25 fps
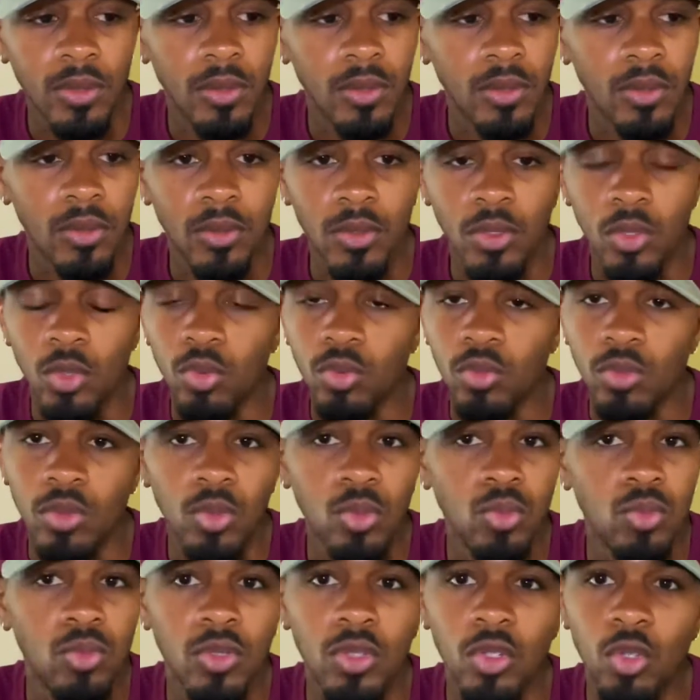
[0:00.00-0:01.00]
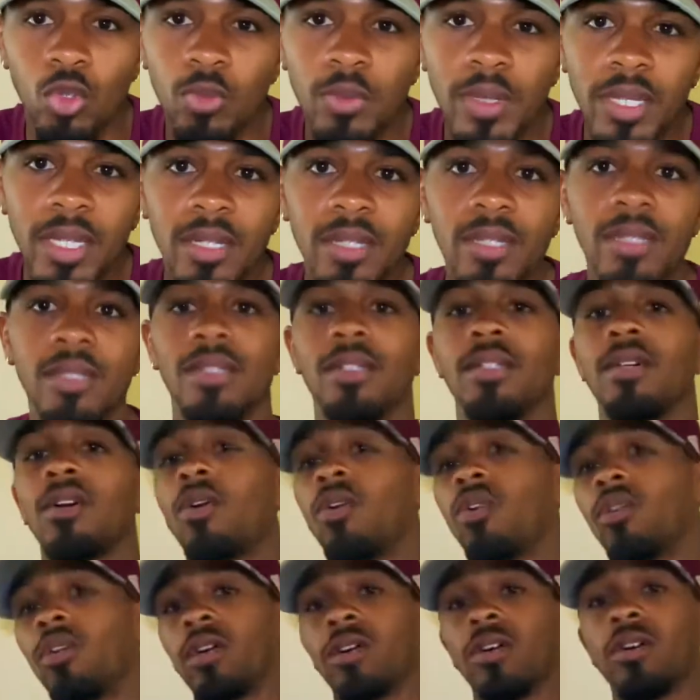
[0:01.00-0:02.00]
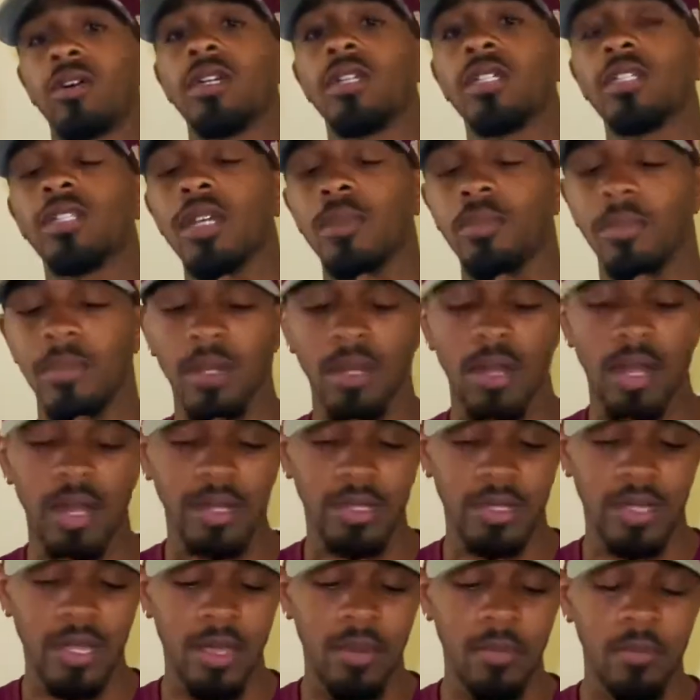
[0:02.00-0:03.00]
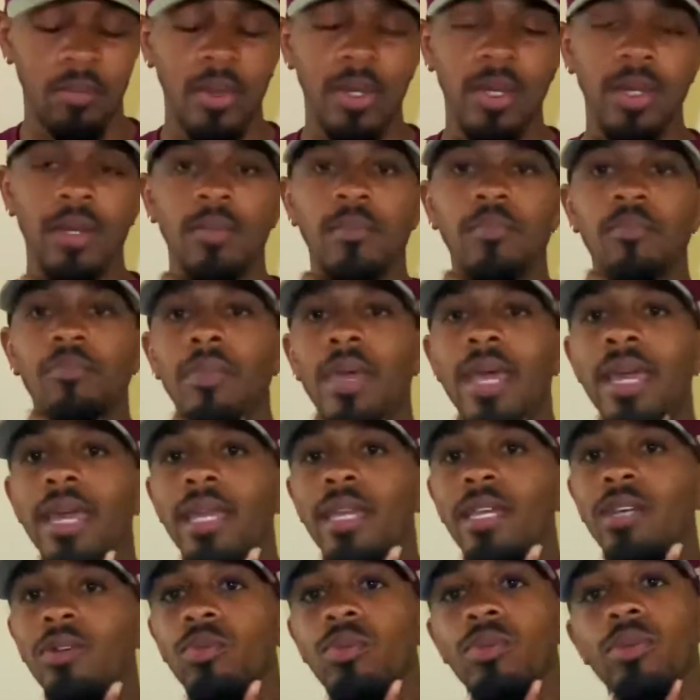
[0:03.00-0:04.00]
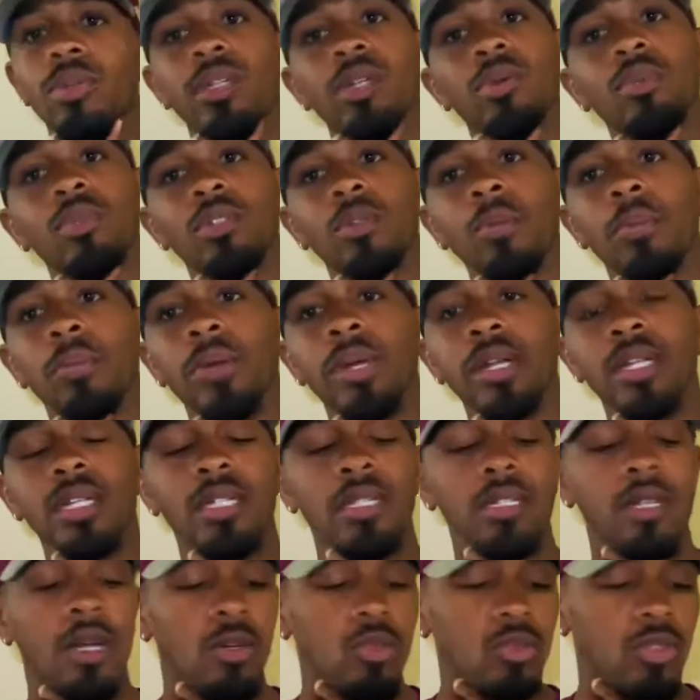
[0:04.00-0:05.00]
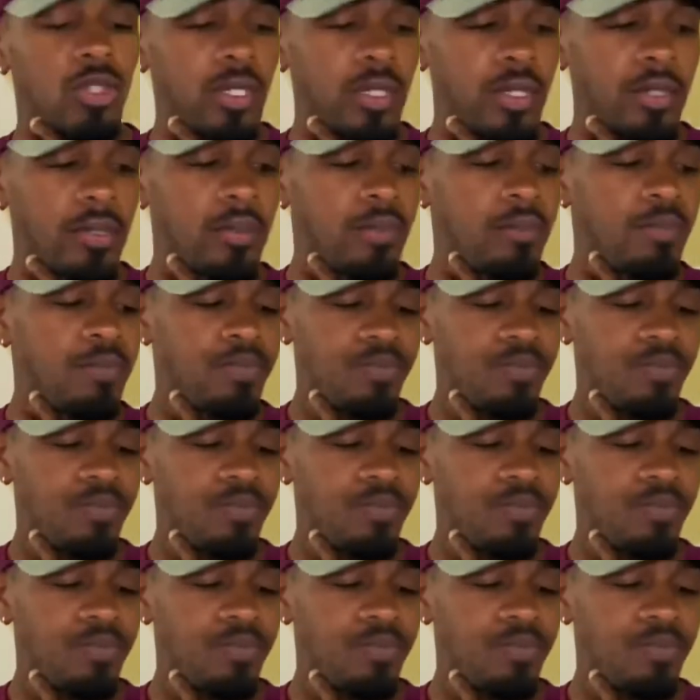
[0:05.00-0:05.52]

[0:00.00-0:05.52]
Nubia or something like that. But man, it was a pretty good hotel.